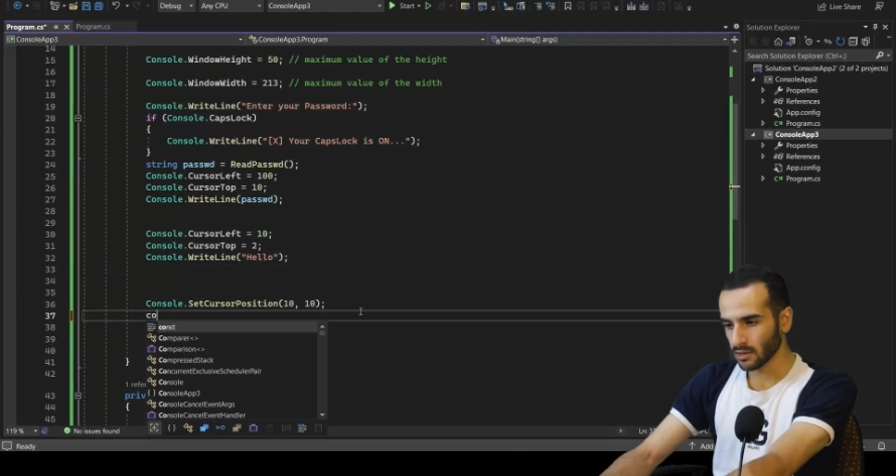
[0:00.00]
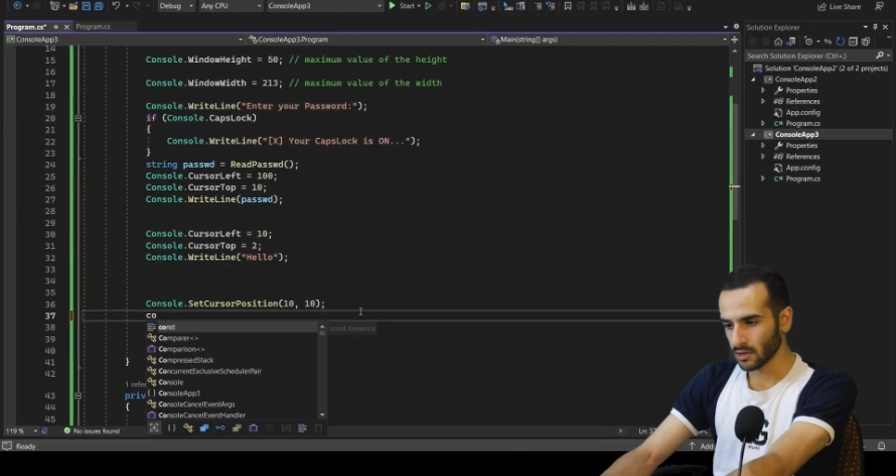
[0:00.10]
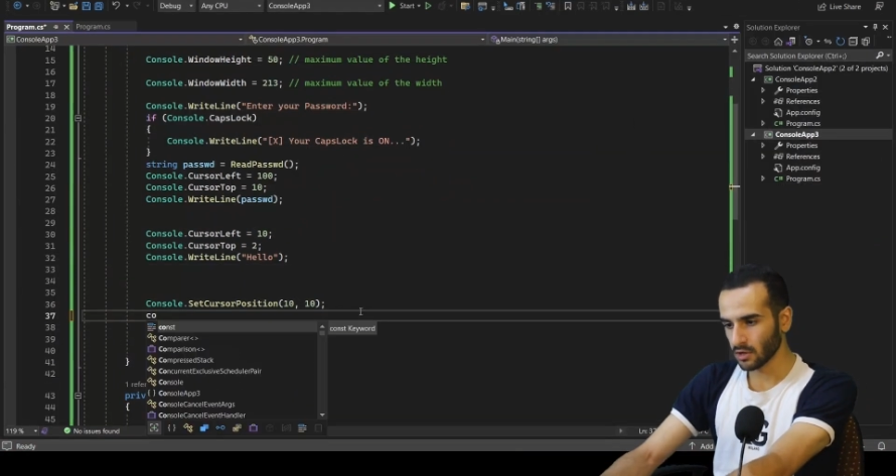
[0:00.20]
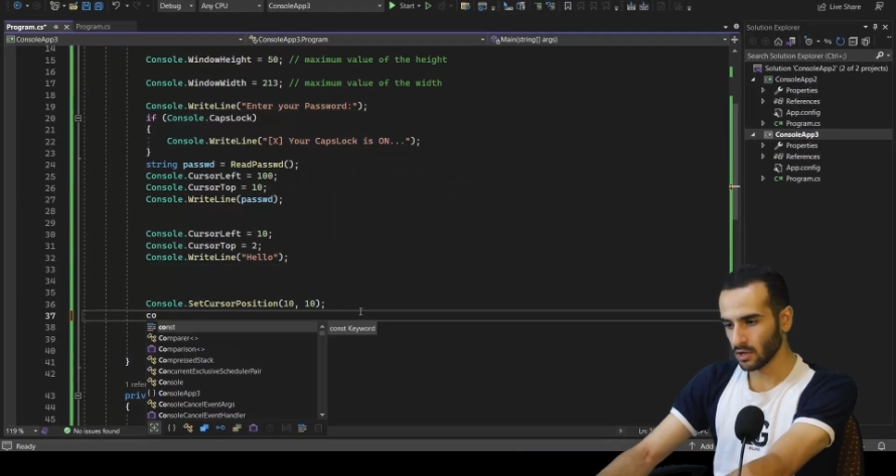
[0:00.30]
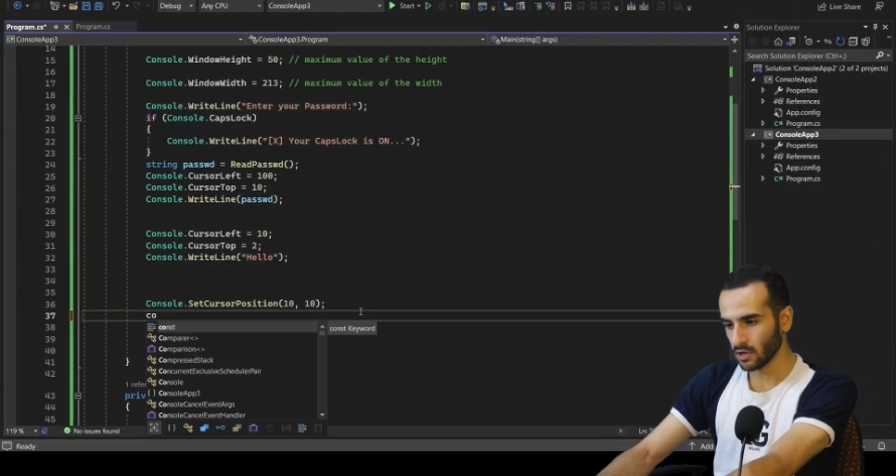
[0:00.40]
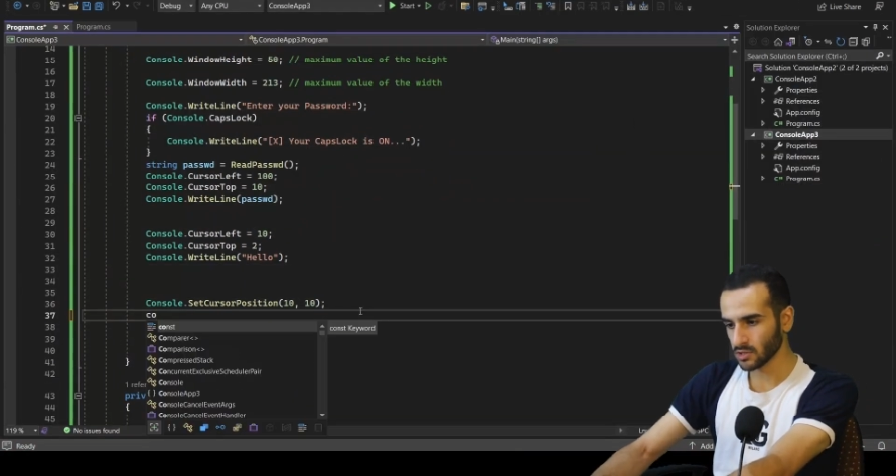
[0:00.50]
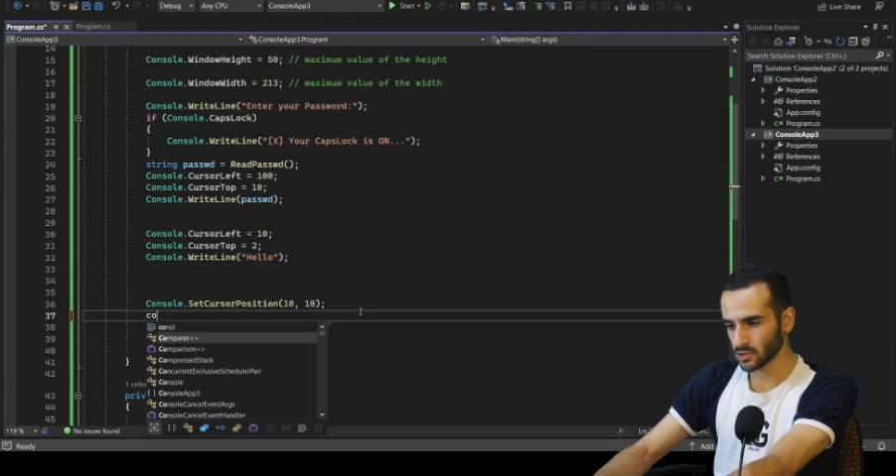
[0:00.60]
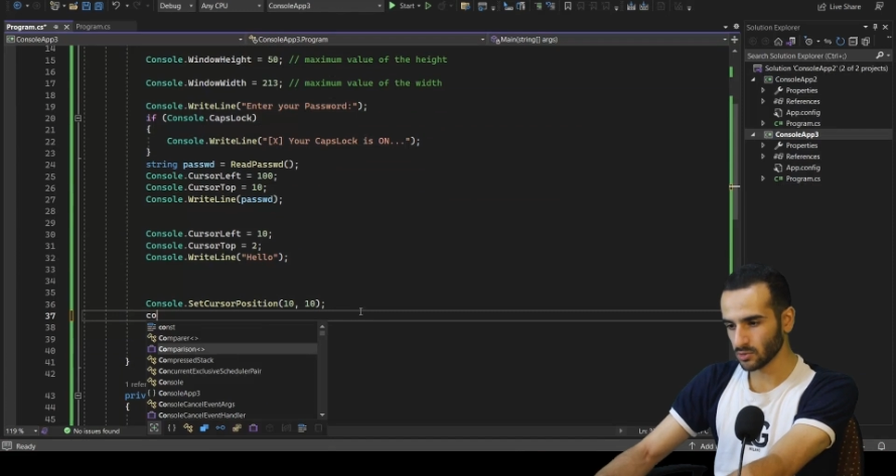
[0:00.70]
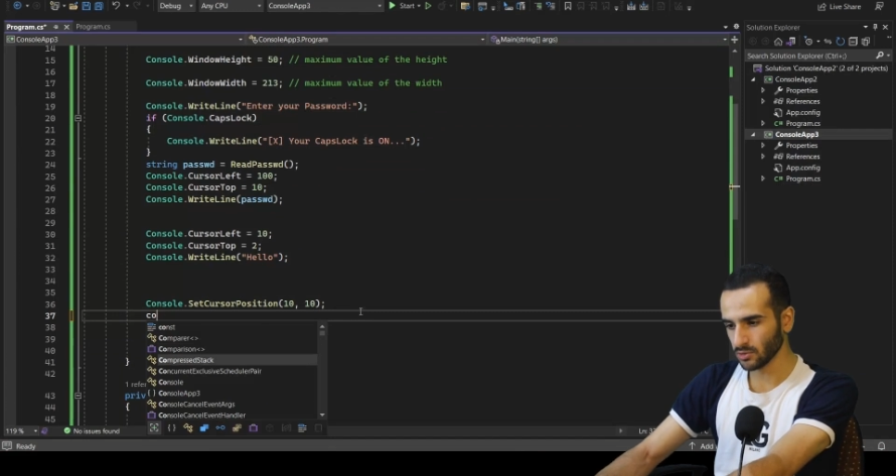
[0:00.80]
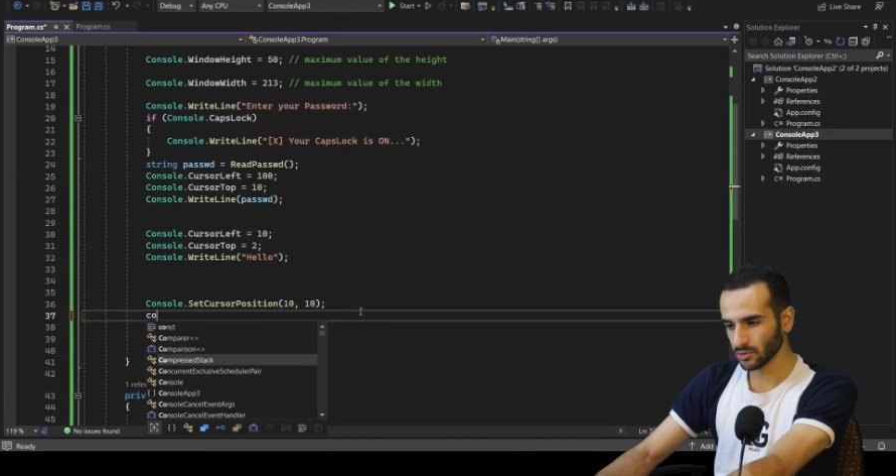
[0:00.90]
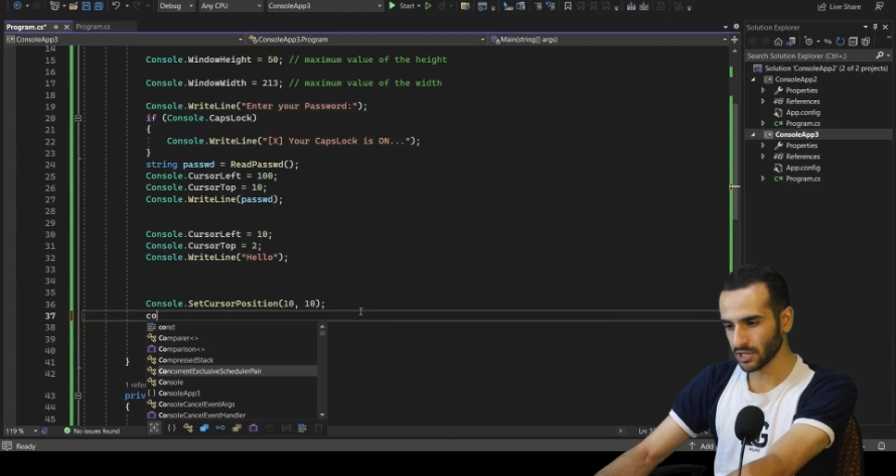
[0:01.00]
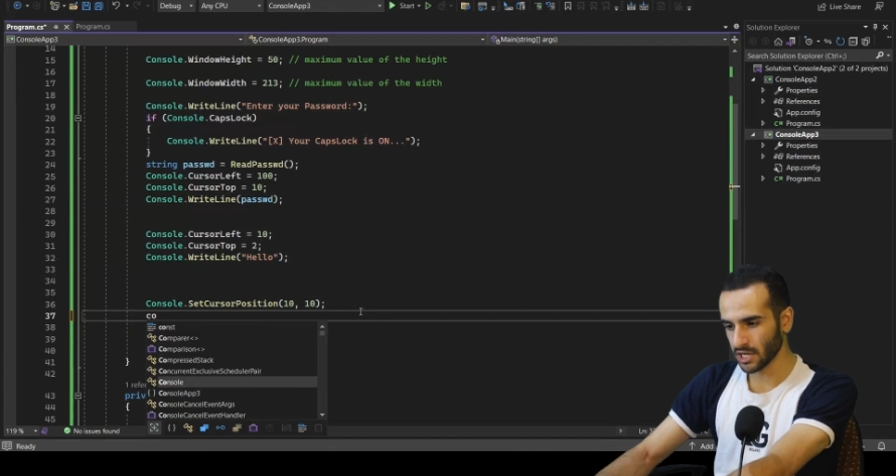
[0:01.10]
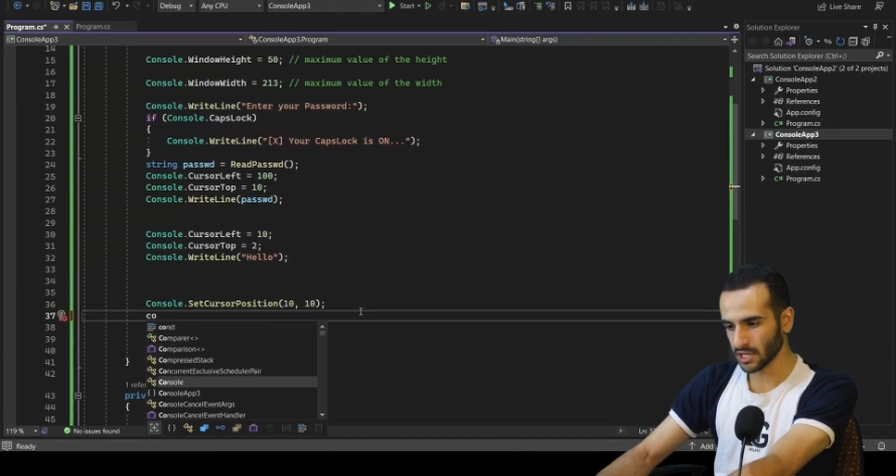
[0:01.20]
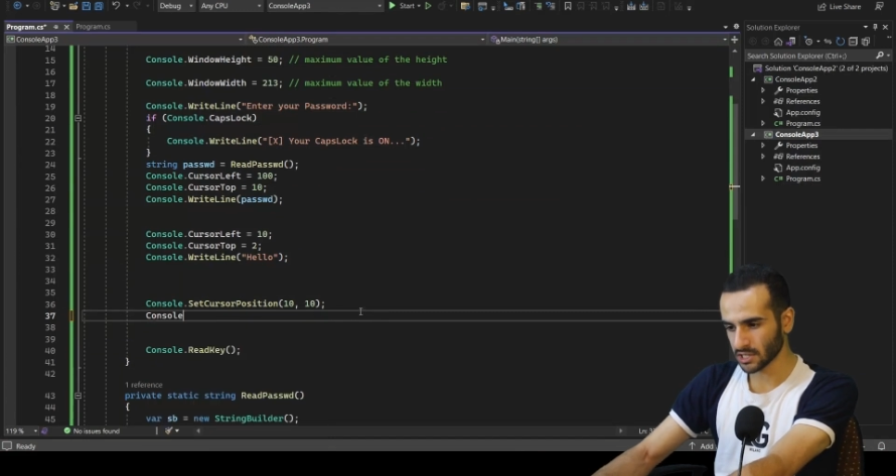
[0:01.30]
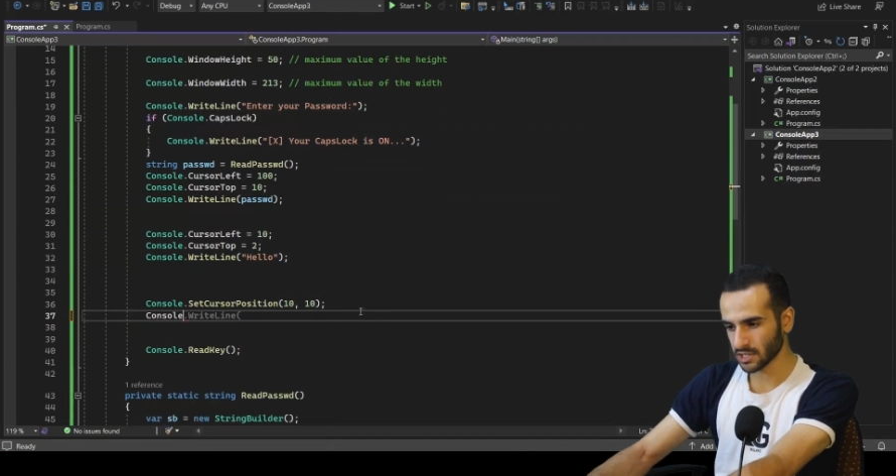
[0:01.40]

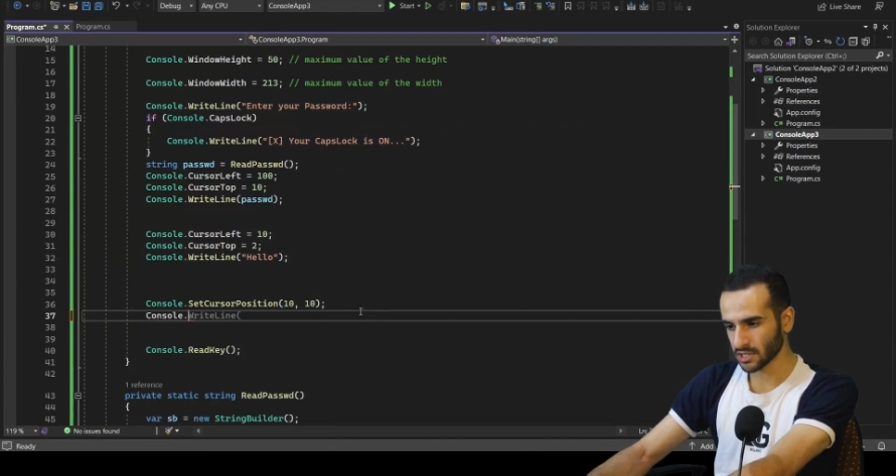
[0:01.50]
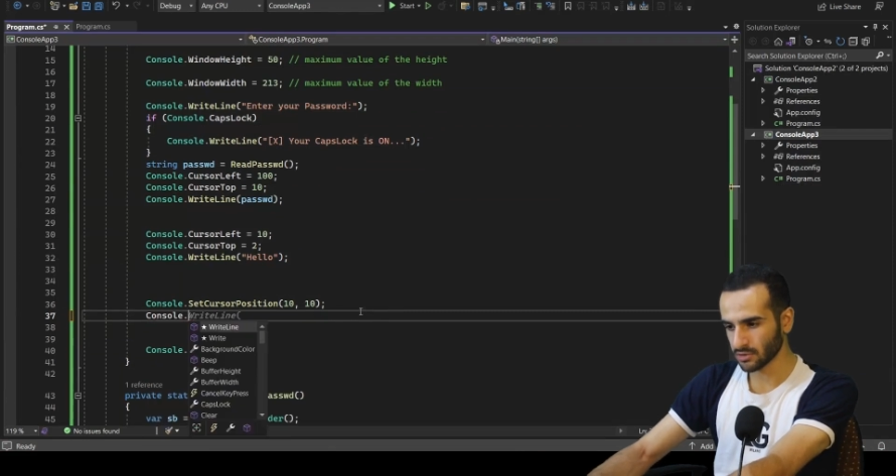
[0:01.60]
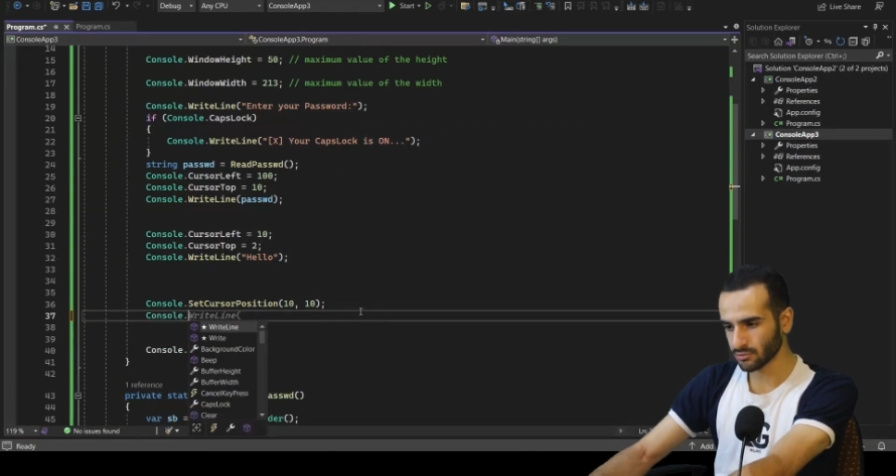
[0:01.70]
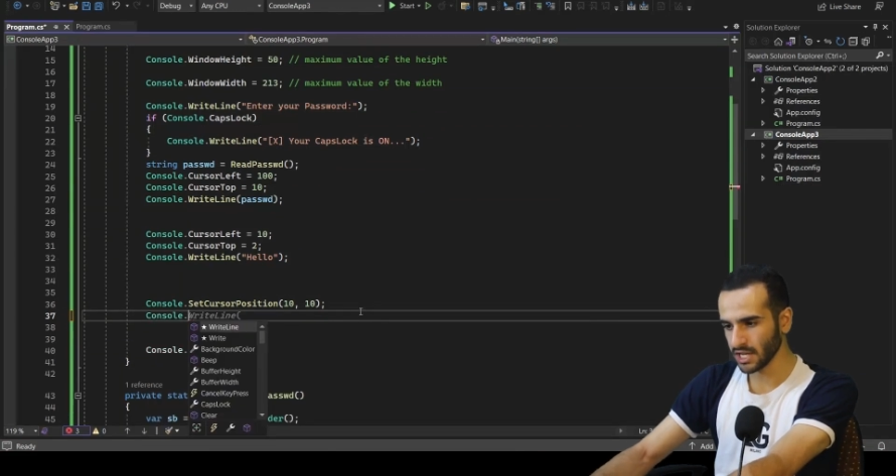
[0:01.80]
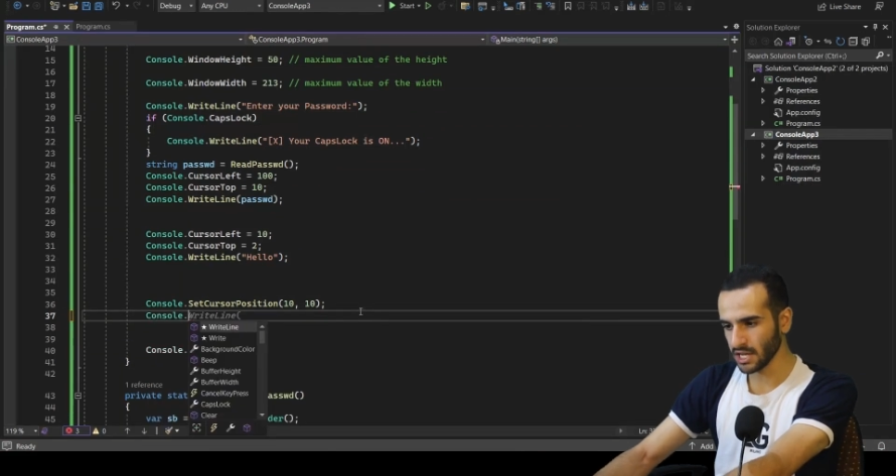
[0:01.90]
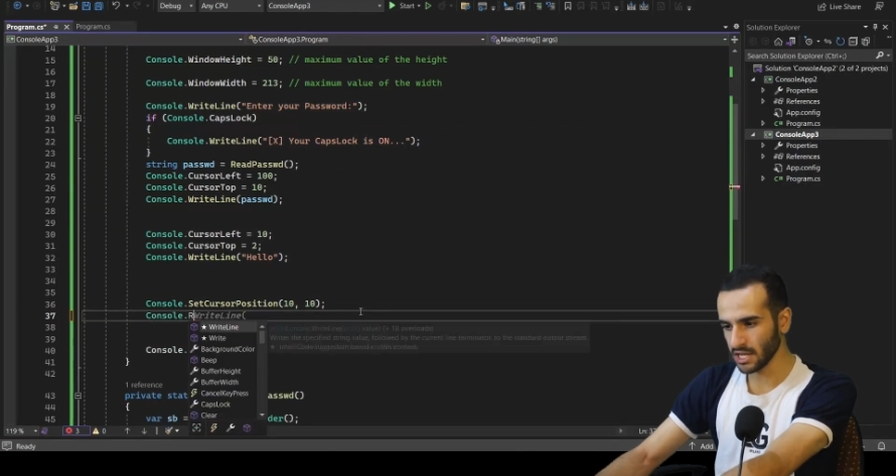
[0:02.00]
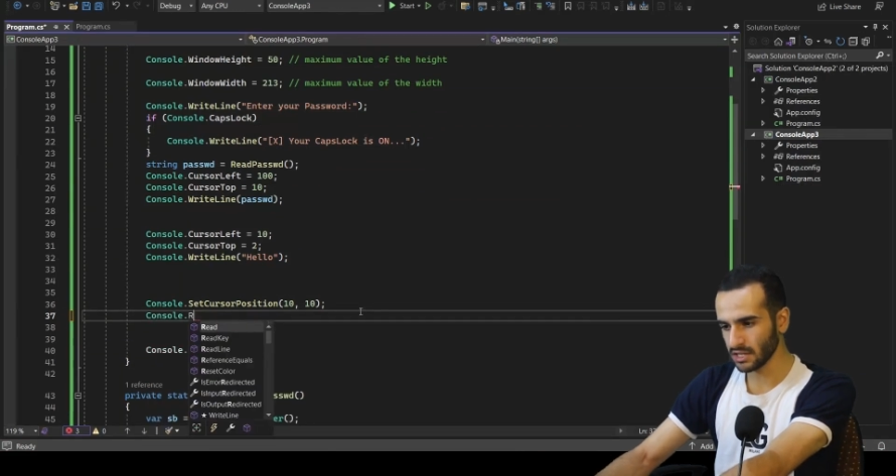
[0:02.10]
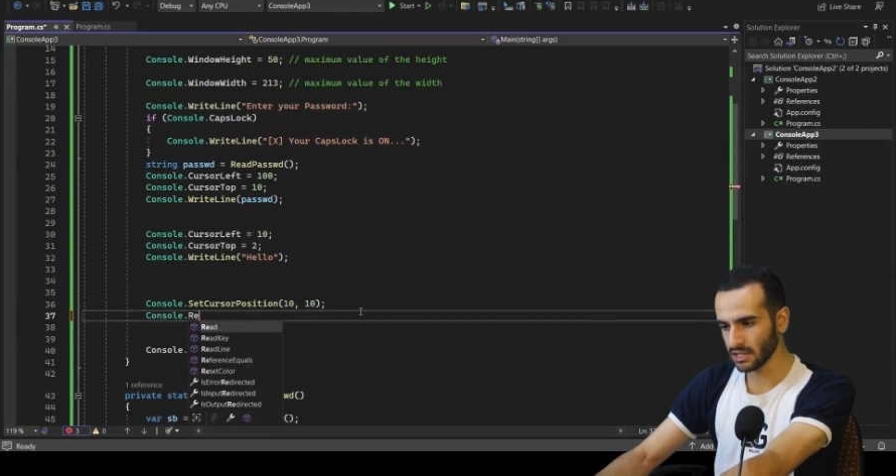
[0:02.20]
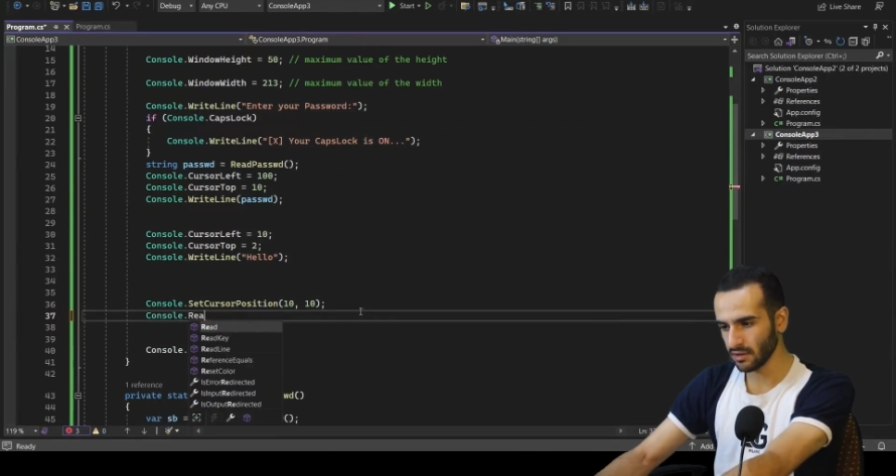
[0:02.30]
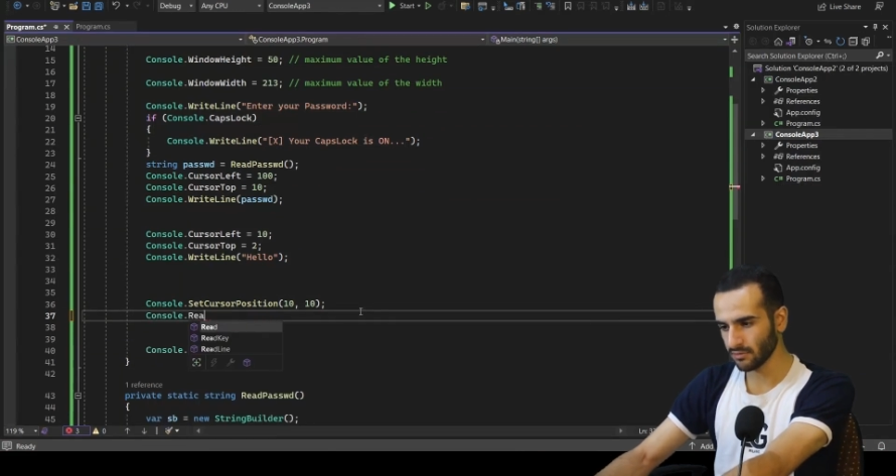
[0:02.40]
console.read,